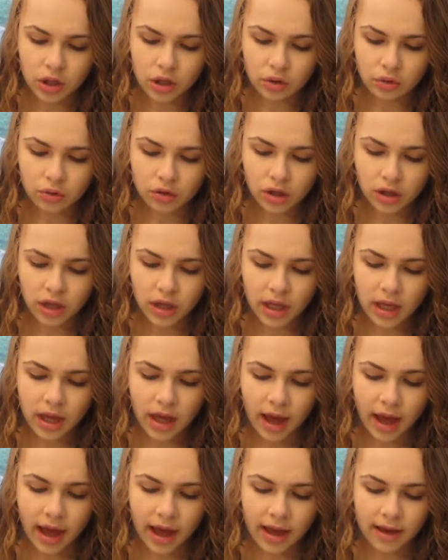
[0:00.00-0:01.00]
usually
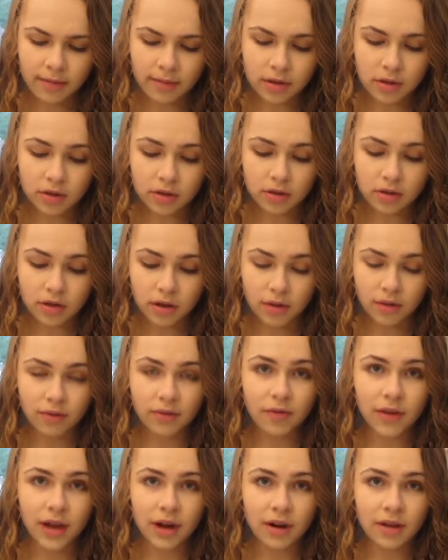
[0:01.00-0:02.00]
I'm so
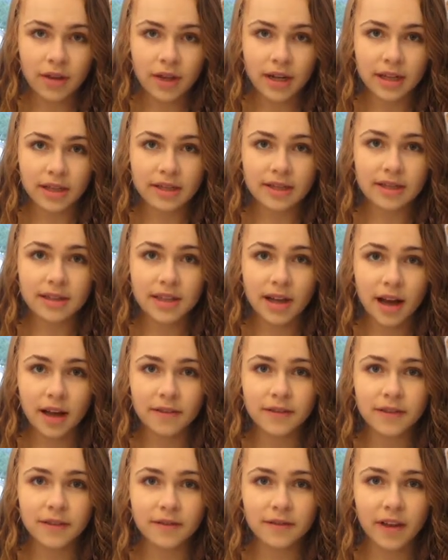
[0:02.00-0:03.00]
fair that it's
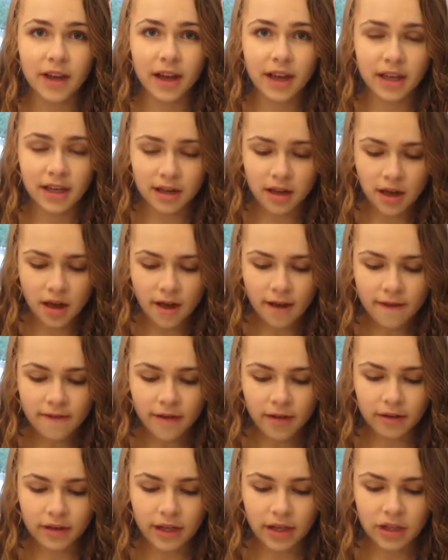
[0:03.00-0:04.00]
tough to find
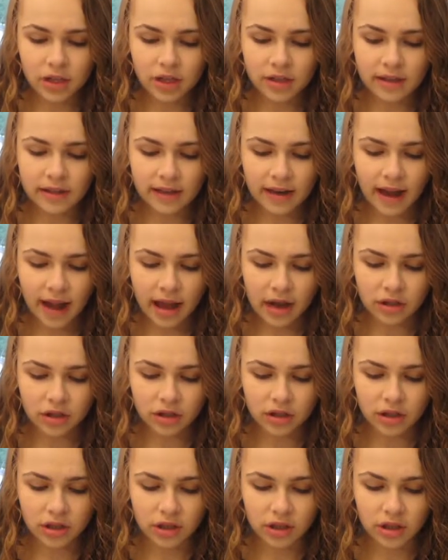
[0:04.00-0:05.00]
foundations that
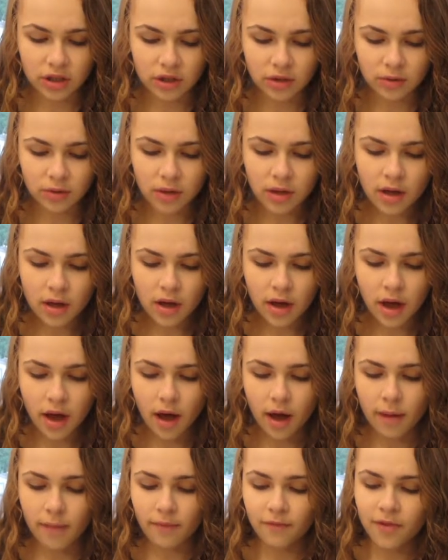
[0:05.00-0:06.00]
actually do
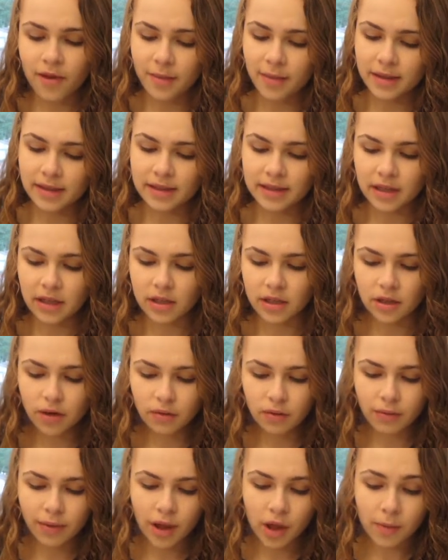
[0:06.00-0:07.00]
fit my skin
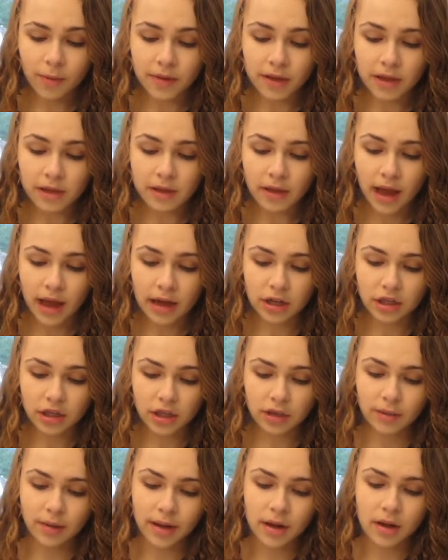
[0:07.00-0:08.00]
tone well, but this
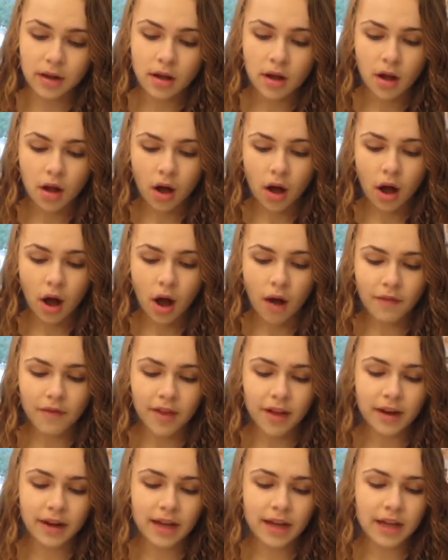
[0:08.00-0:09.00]
actually went off
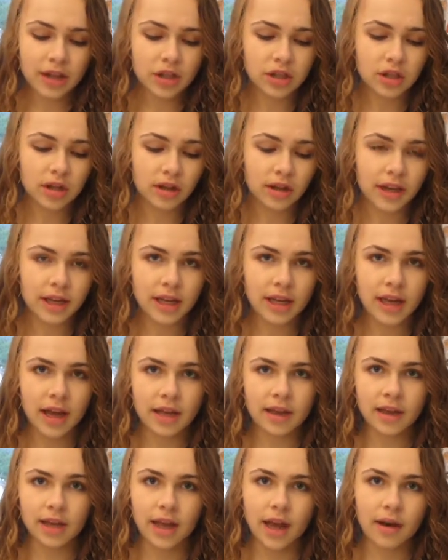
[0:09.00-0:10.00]
without a hitch. The lady
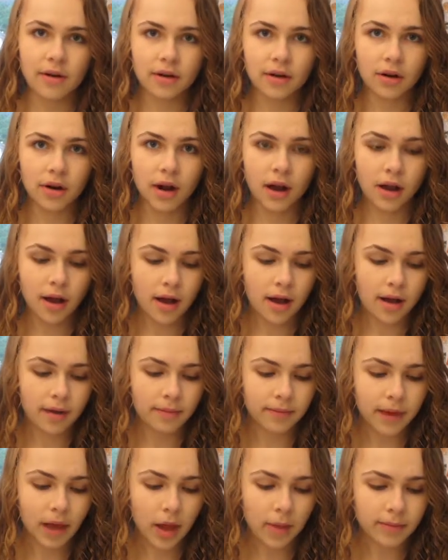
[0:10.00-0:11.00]
at the counter
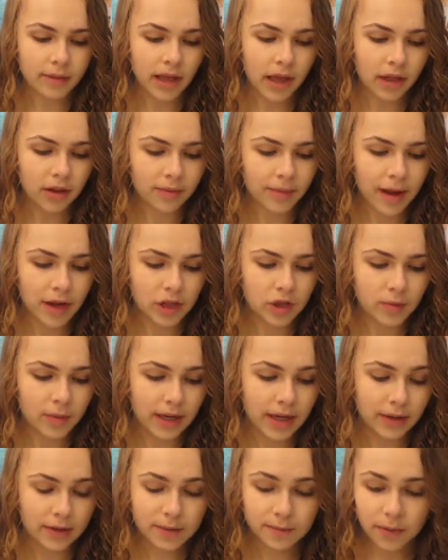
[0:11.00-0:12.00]
helped color match
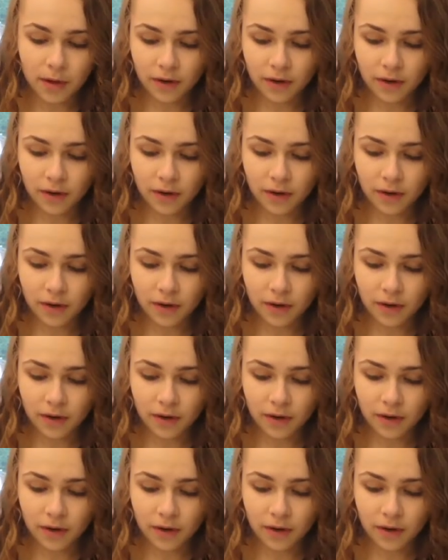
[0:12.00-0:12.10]
me and it was